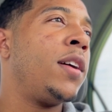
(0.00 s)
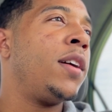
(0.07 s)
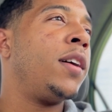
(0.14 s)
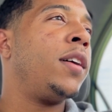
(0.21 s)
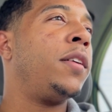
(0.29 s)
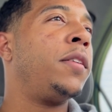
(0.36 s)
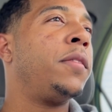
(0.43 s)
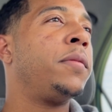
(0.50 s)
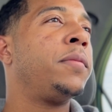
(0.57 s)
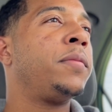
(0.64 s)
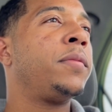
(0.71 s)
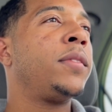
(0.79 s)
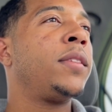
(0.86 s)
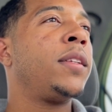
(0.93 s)
And
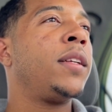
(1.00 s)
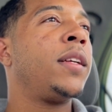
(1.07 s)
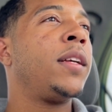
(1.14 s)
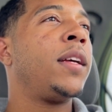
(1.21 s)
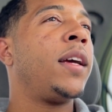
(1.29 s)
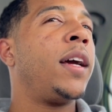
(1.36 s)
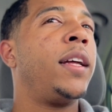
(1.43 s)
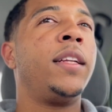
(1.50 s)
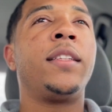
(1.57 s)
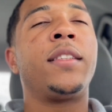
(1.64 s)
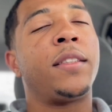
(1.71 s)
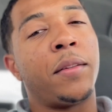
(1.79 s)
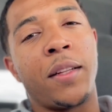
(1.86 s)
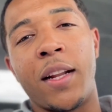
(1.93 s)
this is
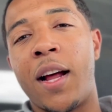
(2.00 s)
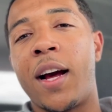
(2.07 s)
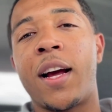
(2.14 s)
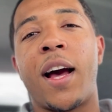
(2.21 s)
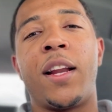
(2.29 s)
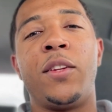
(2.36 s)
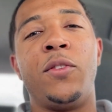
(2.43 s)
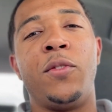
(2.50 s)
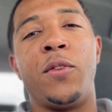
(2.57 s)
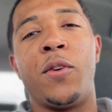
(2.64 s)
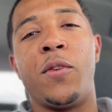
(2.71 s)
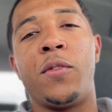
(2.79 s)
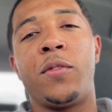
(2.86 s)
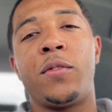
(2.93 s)
something I gotta, you
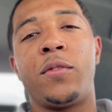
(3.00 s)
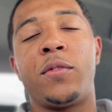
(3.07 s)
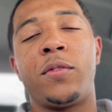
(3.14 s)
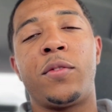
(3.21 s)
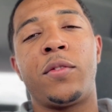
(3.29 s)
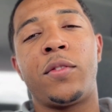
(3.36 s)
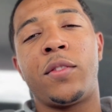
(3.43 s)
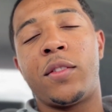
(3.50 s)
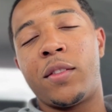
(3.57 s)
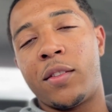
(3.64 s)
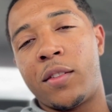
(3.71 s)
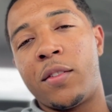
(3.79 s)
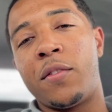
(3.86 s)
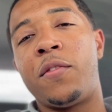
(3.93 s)
know,
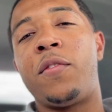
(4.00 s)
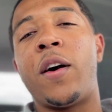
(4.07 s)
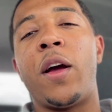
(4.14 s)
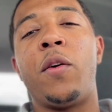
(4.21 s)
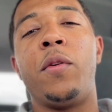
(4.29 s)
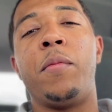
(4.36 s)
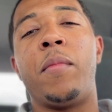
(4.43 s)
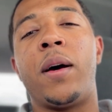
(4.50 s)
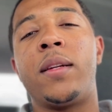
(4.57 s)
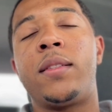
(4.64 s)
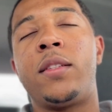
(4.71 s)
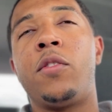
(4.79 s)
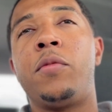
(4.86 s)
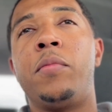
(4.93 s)
fight with
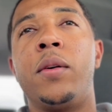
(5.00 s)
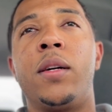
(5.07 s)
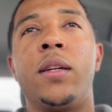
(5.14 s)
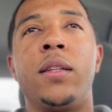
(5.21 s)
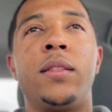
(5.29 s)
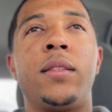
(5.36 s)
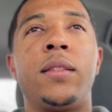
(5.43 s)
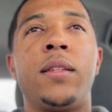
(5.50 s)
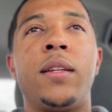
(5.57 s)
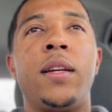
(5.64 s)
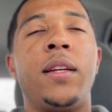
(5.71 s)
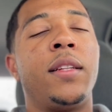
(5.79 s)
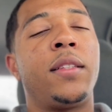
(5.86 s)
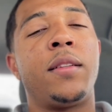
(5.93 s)
myself because
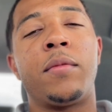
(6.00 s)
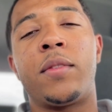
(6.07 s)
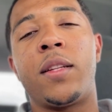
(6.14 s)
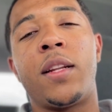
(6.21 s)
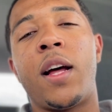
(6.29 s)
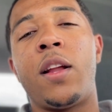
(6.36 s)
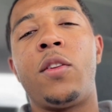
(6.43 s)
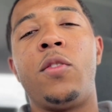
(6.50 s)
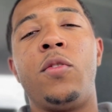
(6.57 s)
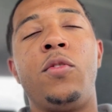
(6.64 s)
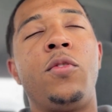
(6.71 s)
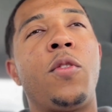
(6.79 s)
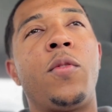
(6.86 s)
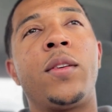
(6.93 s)
it's something that I do.
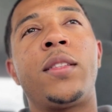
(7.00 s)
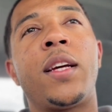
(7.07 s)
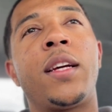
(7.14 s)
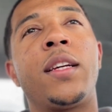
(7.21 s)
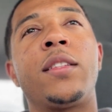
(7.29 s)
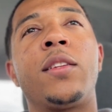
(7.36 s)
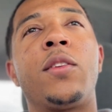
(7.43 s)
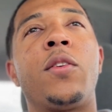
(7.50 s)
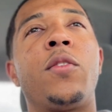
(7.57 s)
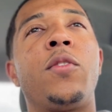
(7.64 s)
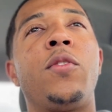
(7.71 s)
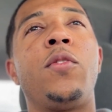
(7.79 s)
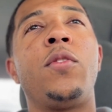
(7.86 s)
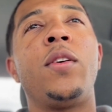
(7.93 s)
You know, once I get to know
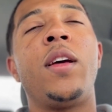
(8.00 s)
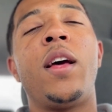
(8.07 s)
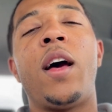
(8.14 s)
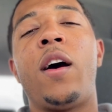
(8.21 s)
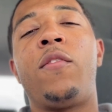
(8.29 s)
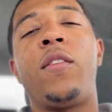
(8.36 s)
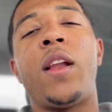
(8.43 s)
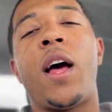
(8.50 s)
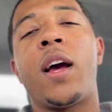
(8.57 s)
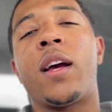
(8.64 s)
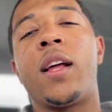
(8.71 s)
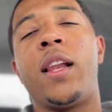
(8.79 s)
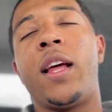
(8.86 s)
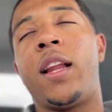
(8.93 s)
you, I feel like I
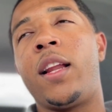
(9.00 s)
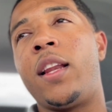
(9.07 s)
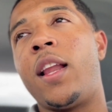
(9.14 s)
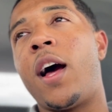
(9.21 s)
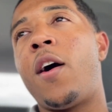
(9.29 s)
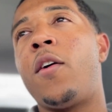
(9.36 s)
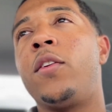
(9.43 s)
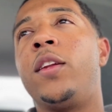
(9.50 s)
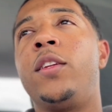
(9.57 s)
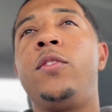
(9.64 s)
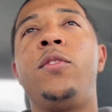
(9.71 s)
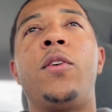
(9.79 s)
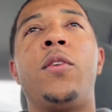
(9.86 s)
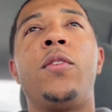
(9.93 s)
can let it down. And,
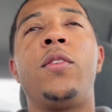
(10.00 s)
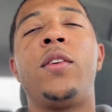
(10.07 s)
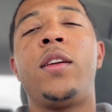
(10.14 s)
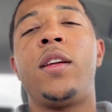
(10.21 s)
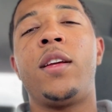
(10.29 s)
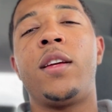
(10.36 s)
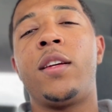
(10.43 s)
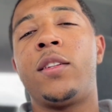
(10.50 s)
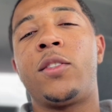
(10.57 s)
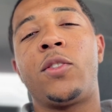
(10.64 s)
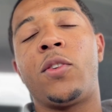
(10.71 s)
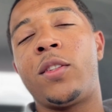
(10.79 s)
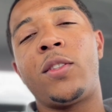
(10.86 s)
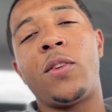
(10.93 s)
you know,
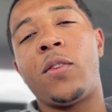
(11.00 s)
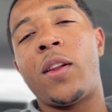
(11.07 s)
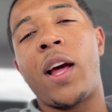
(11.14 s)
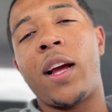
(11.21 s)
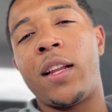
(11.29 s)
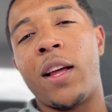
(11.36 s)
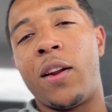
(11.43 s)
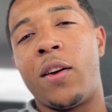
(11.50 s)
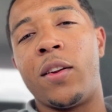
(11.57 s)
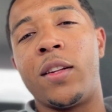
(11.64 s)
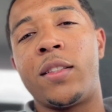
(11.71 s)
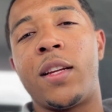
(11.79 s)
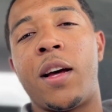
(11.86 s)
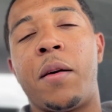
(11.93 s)
shorties don't like that all the
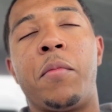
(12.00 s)
time.